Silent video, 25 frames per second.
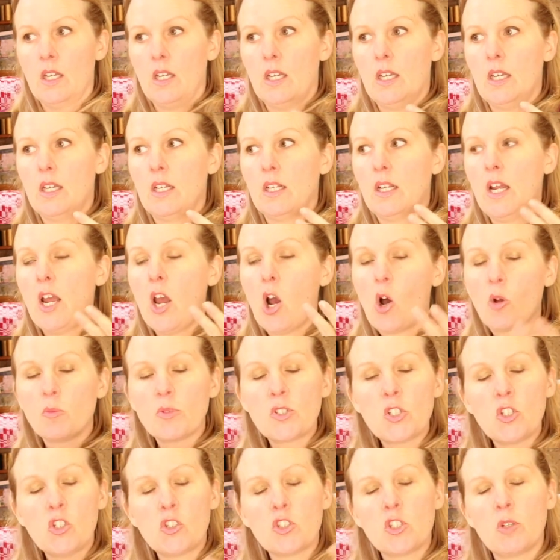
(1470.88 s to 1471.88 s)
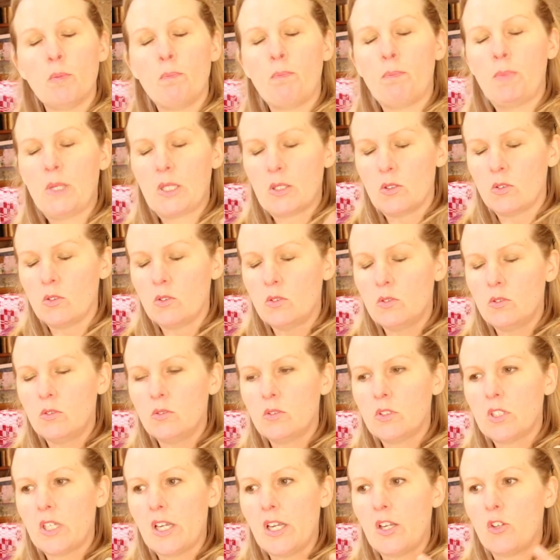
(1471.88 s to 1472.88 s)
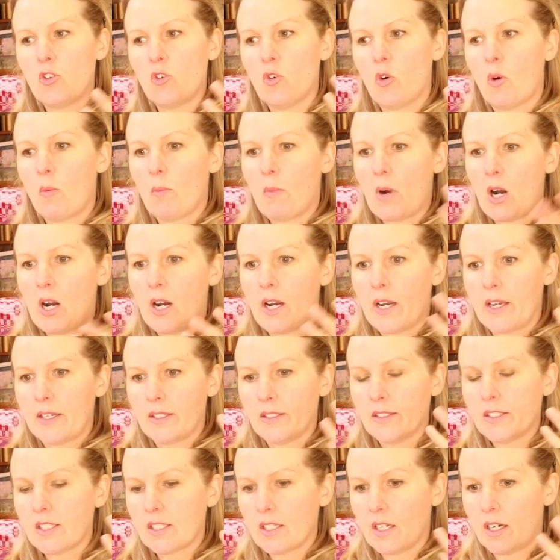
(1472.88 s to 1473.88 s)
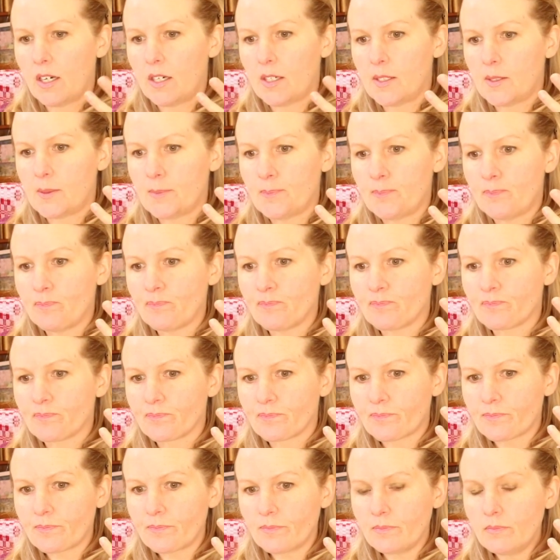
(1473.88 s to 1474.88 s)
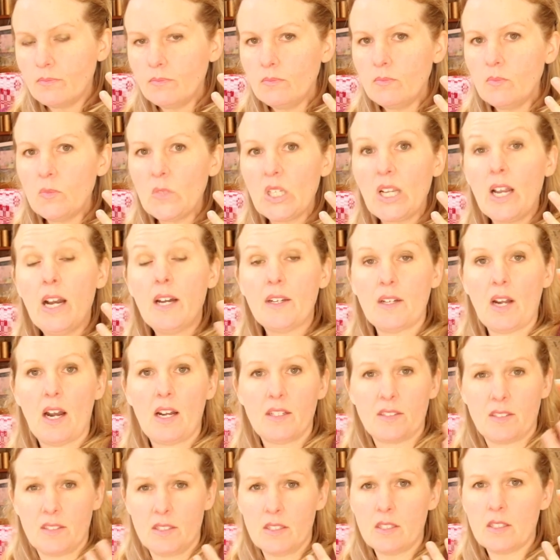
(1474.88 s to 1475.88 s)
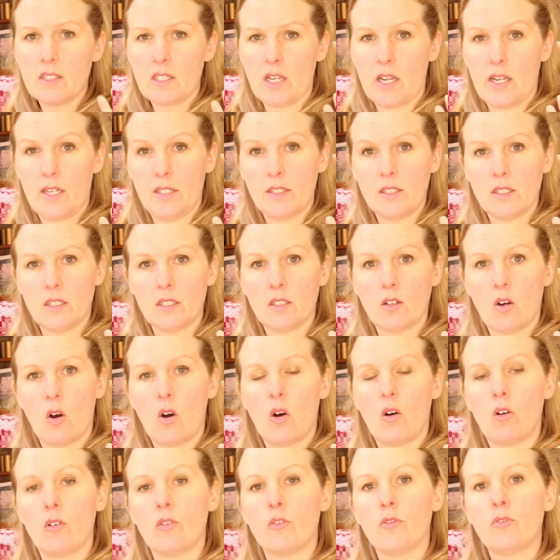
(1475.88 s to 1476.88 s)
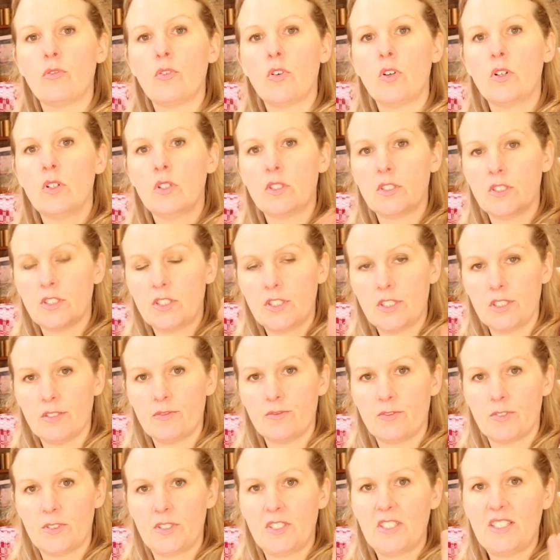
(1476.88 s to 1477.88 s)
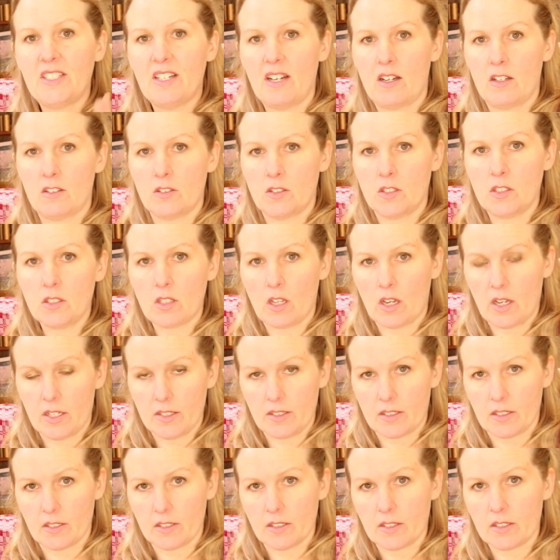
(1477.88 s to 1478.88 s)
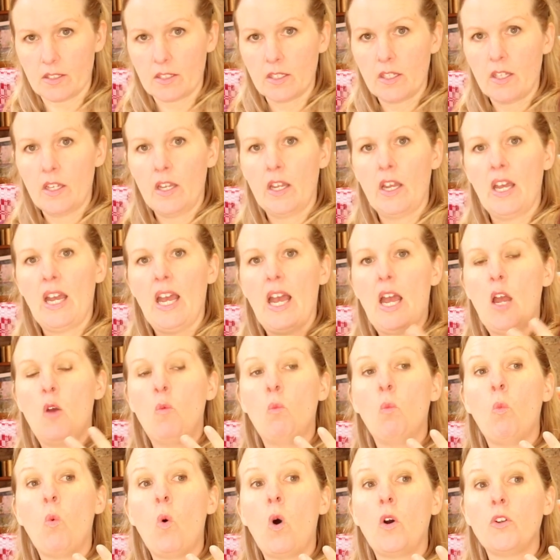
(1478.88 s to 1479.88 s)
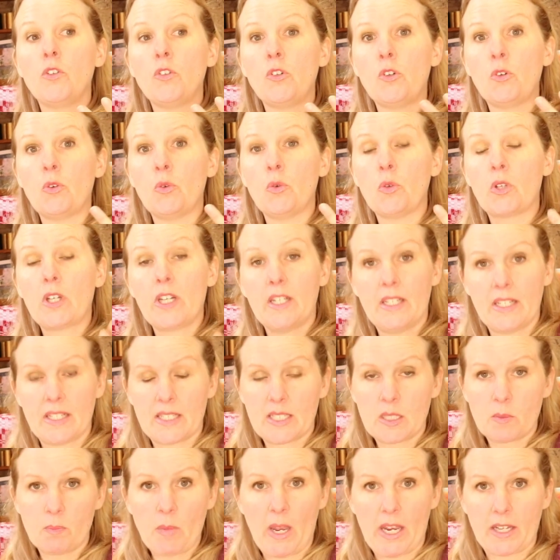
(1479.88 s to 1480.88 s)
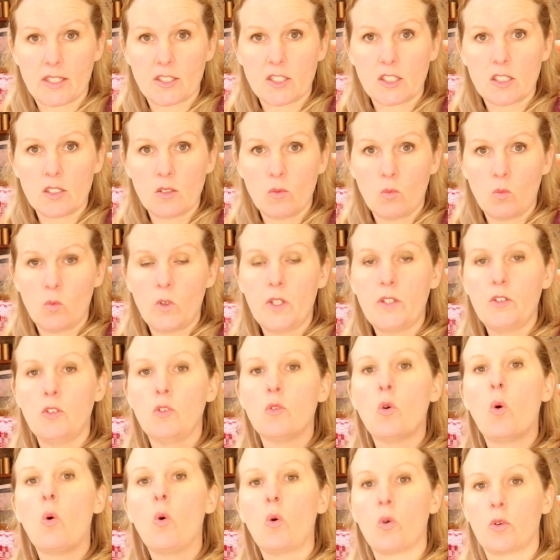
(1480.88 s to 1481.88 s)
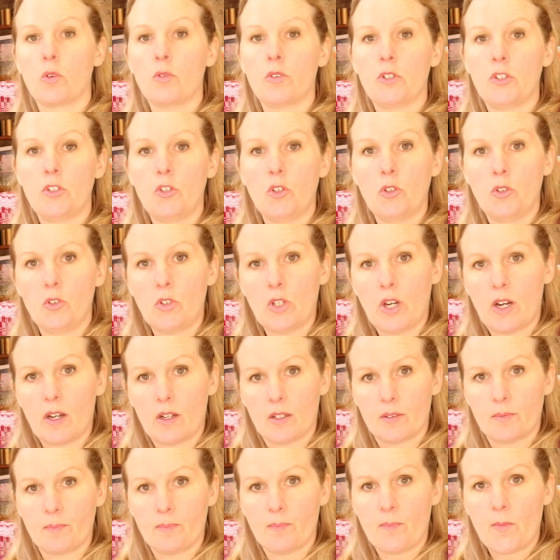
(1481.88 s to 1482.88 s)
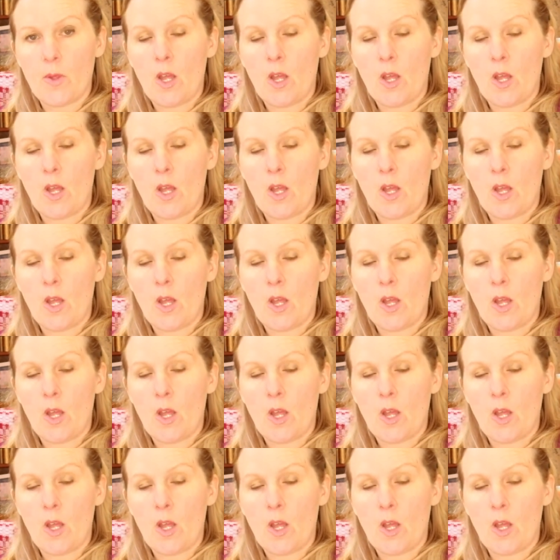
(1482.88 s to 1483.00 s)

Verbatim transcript: It helps you to build in your mind um, an understanding of different yarn sizes and what you can expect when you order a new yarn.